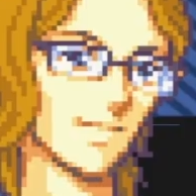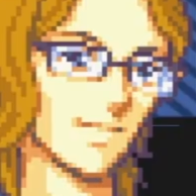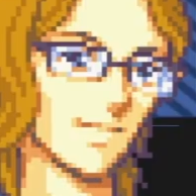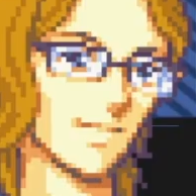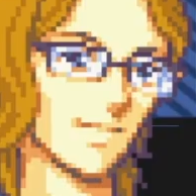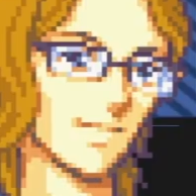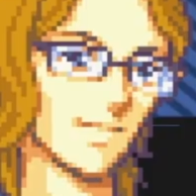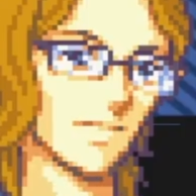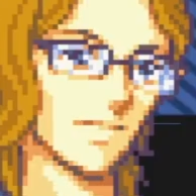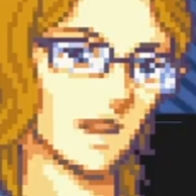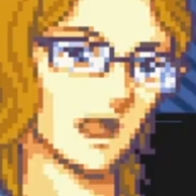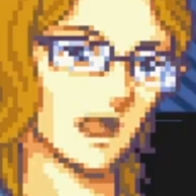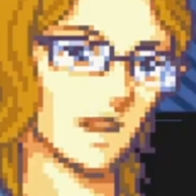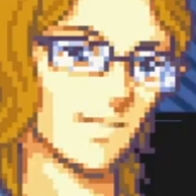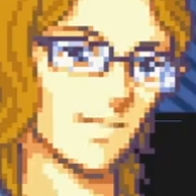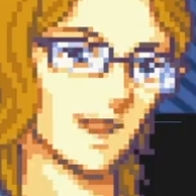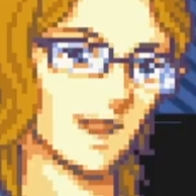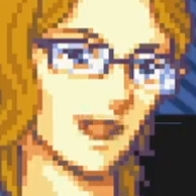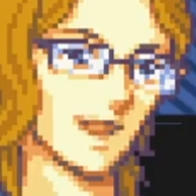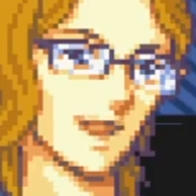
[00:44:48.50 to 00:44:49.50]
I'm gonna go
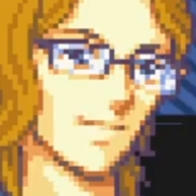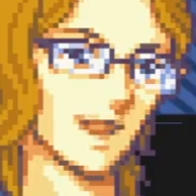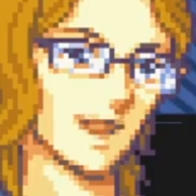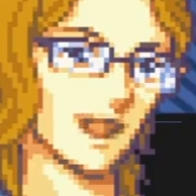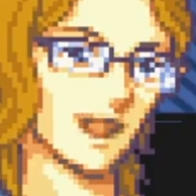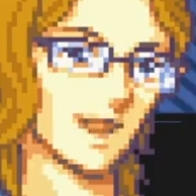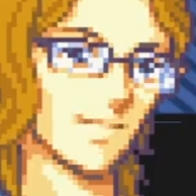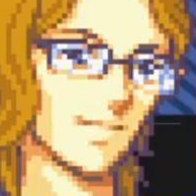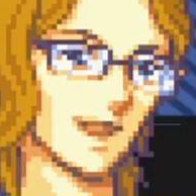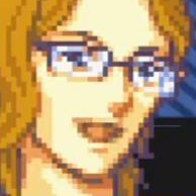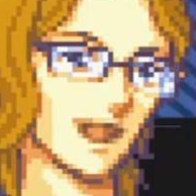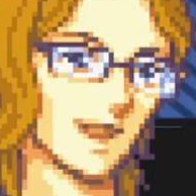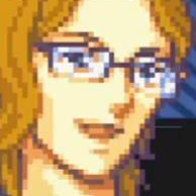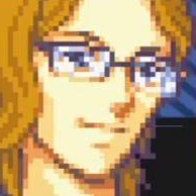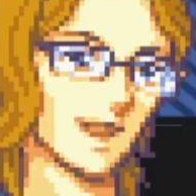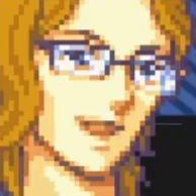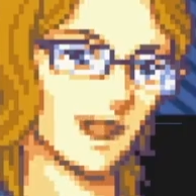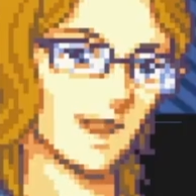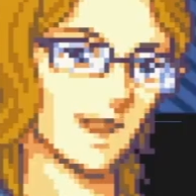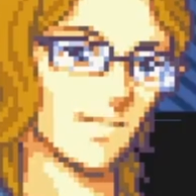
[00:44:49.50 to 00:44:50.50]
left, see what
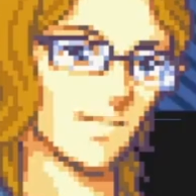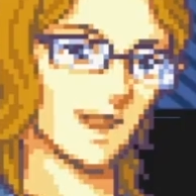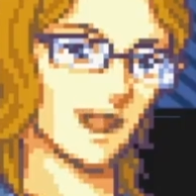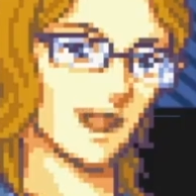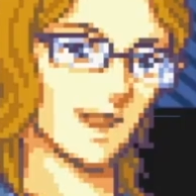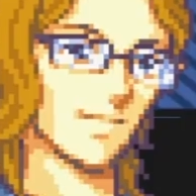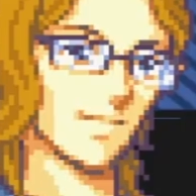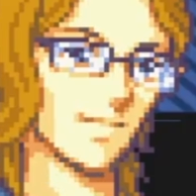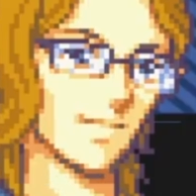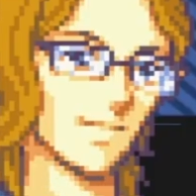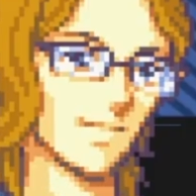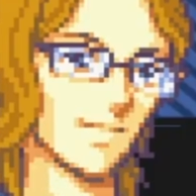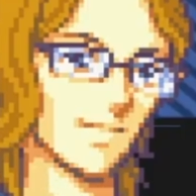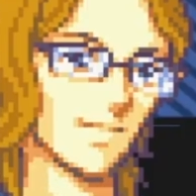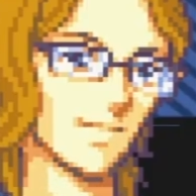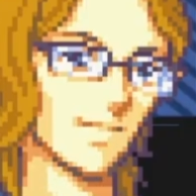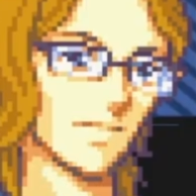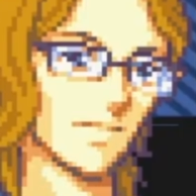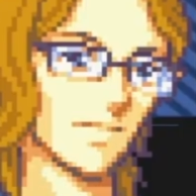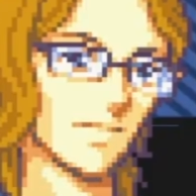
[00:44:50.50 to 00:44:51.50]
I can...
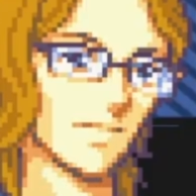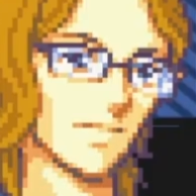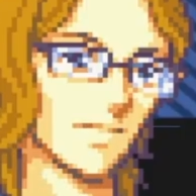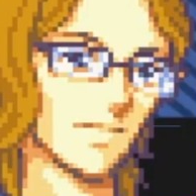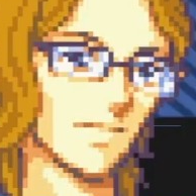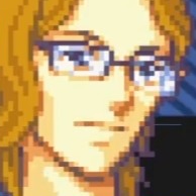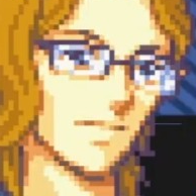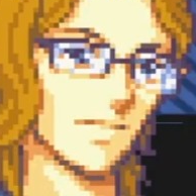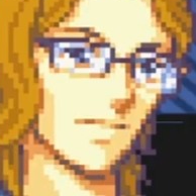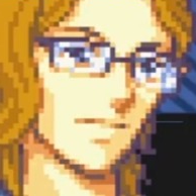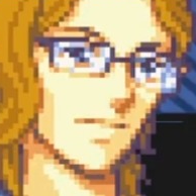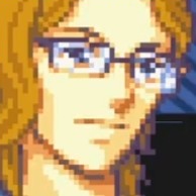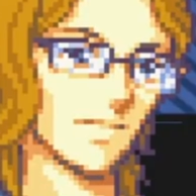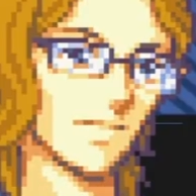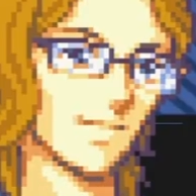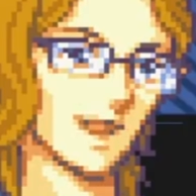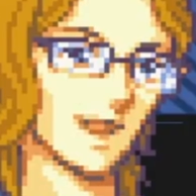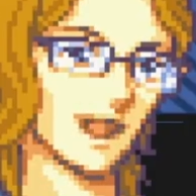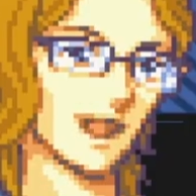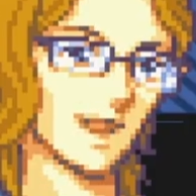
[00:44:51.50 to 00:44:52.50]

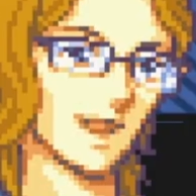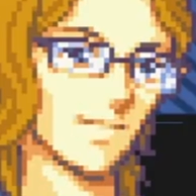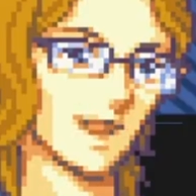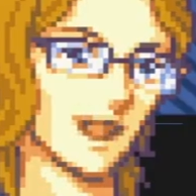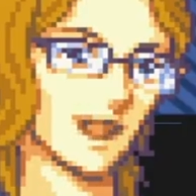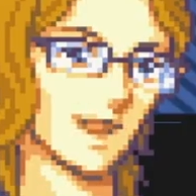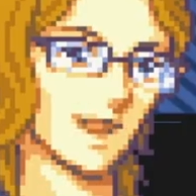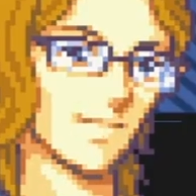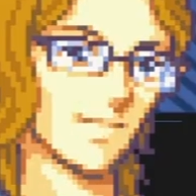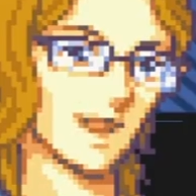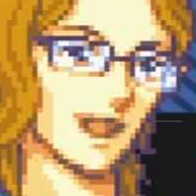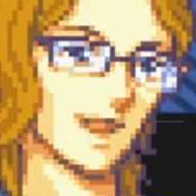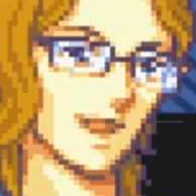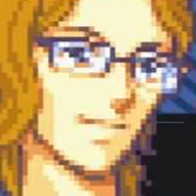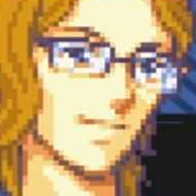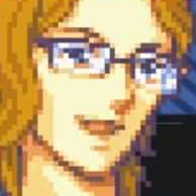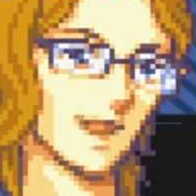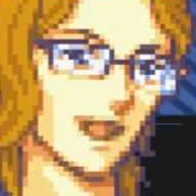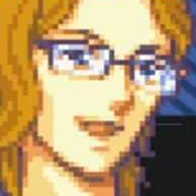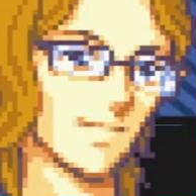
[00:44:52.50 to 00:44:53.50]
Is there anything else that I can
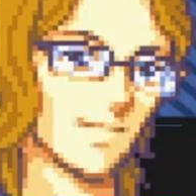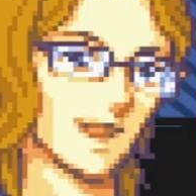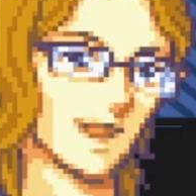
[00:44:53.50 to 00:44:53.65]
get here?